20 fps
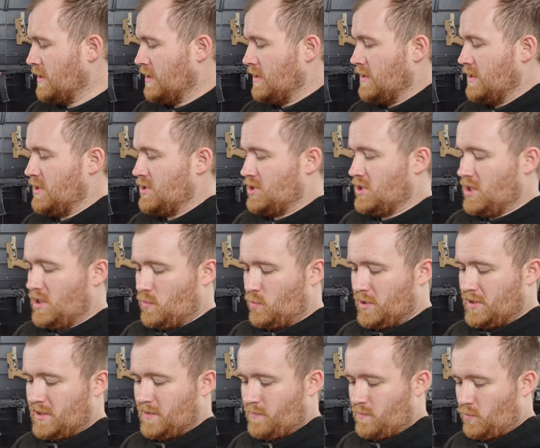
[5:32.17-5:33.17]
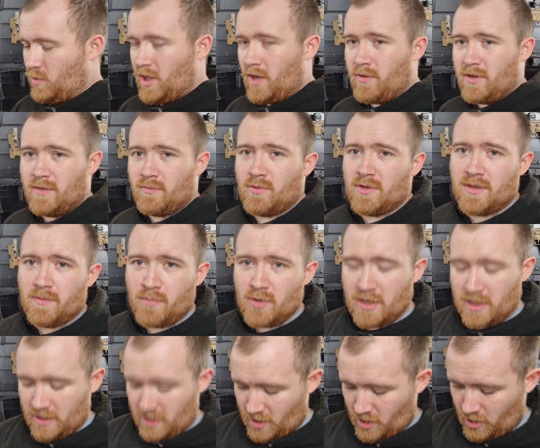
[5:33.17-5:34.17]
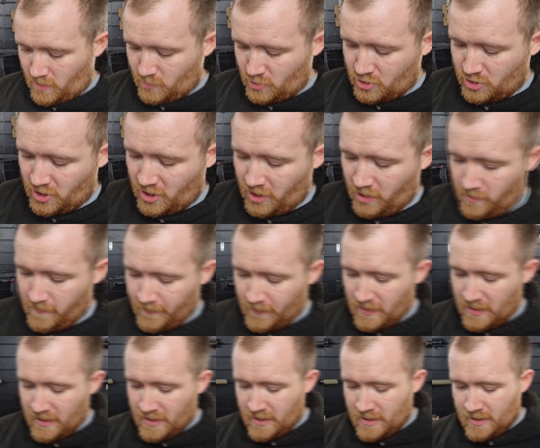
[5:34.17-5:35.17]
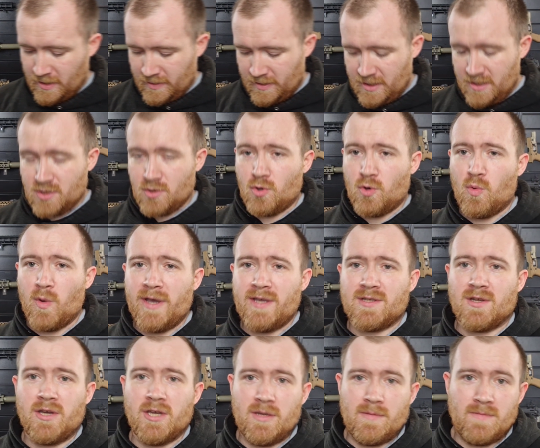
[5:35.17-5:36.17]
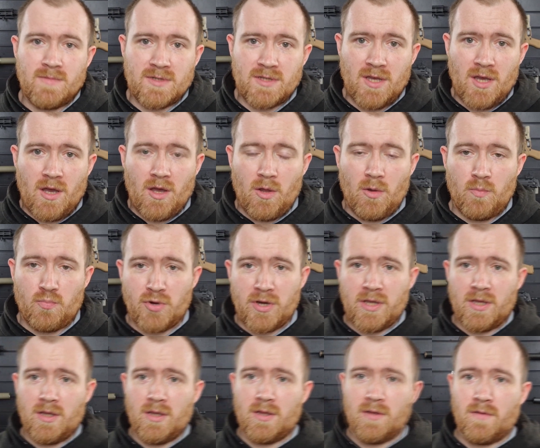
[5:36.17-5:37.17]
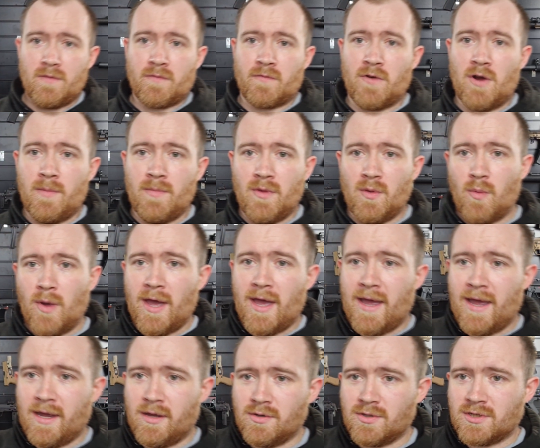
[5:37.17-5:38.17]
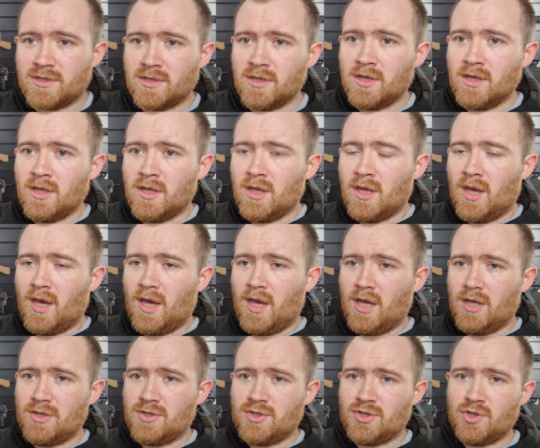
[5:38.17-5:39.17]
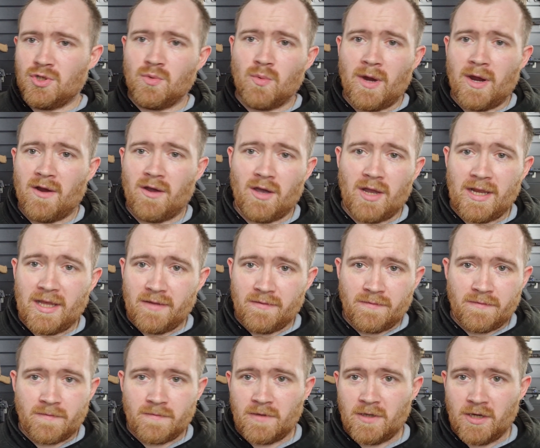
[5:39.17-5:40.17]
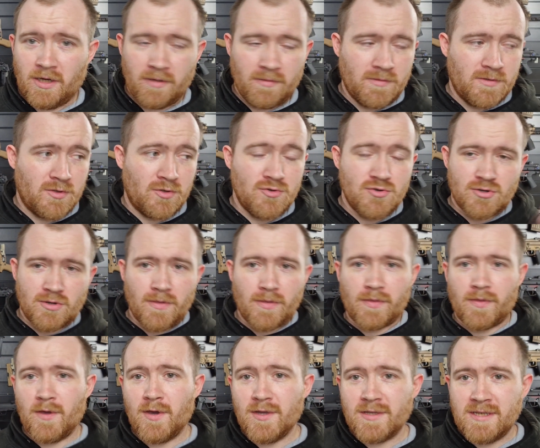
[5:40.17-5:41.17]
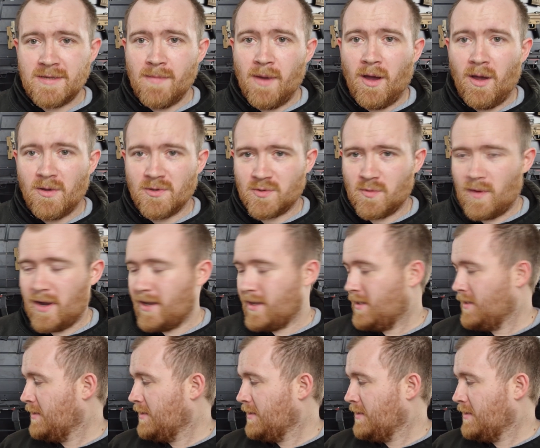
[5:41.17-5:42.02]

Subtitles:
is, you know, with the going in with the bringing it home show, these are always items that I'll bring from the warehouse to where I live. You know, it's 130 miles away.